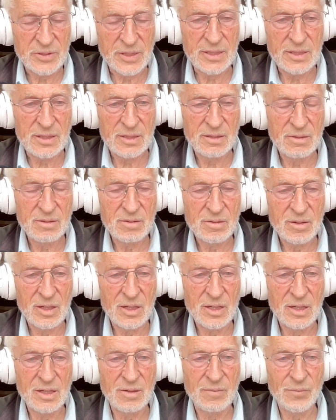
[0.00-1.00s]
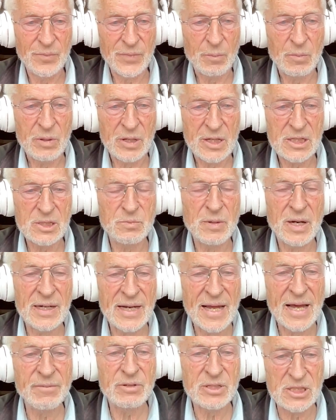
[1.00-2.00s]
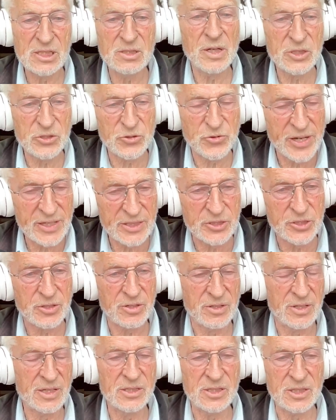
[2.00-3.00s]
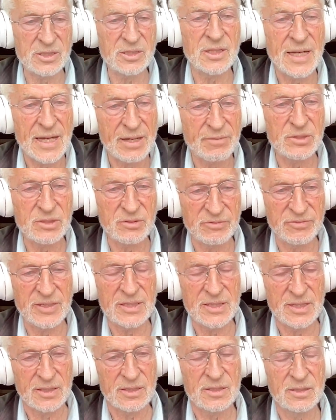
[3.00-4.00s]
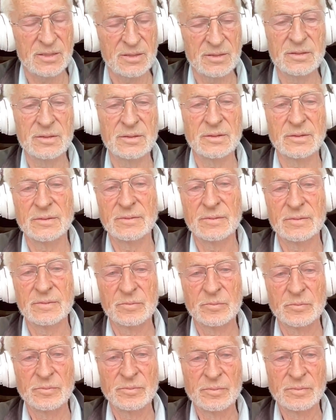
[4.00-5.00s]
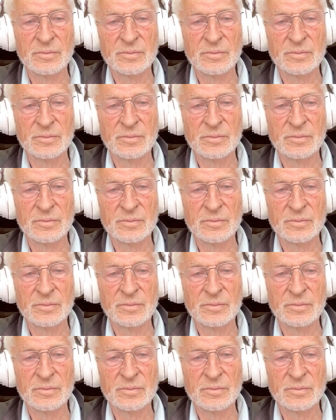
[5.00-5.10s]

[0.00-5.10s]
right? Um, because my language is much richer than just the language of physics. Uh huh.